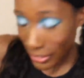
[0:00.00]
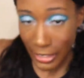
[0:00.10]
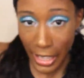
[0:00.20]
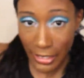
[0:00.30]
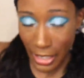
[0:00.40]
this is
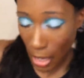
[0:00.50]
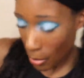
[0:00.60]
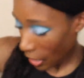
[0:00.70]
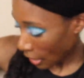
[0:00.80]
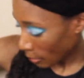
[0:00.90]
the last
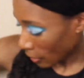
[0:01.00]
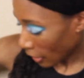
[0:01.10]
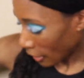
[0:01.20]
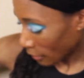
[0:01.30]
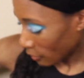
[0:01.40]
time. I,
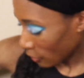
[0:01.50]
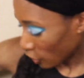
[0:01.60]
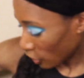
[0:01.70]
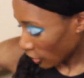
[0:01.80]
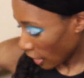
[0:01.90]
I
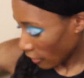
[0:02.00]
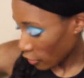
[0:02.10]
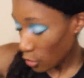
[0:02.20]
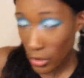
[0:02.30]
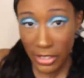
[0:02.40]
shouldn't have
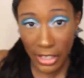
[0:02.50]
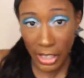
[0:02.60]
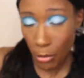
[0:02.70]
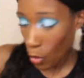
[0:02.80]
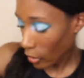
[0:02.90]
to do this
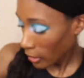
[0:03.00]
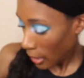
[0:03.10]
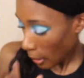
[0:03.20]
anymore.